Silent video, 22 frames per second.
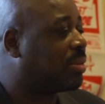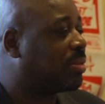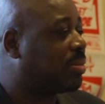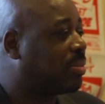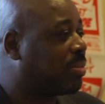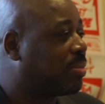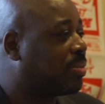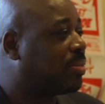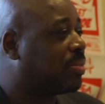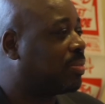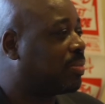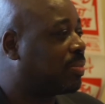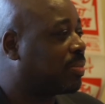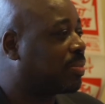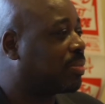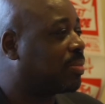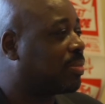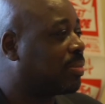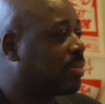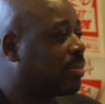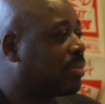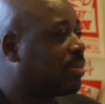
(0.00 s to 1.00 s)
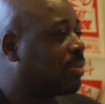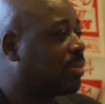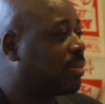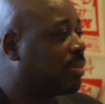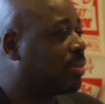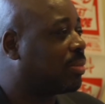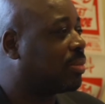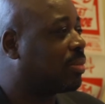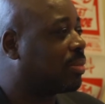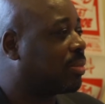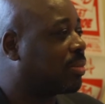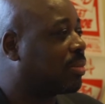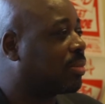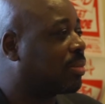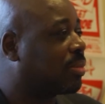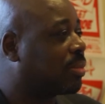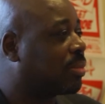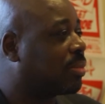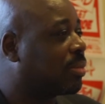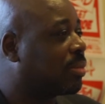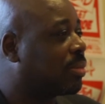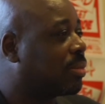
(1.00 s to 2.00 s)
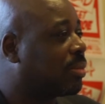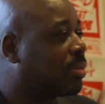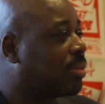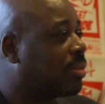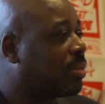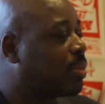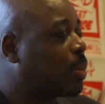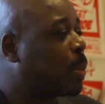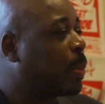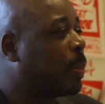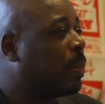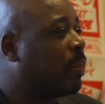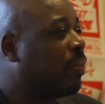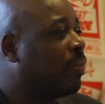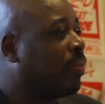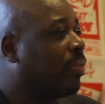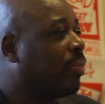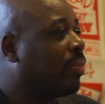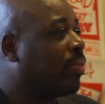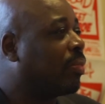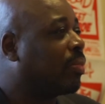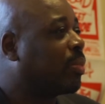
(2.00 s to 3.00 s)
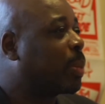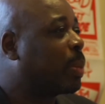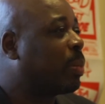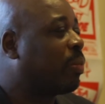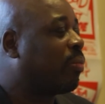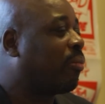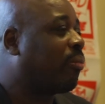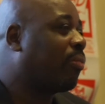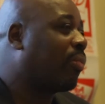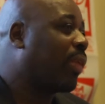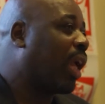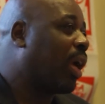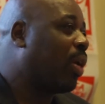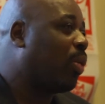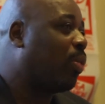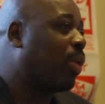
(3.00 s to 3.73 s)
And what roles did they have? What kind of roles did they have in your sound system?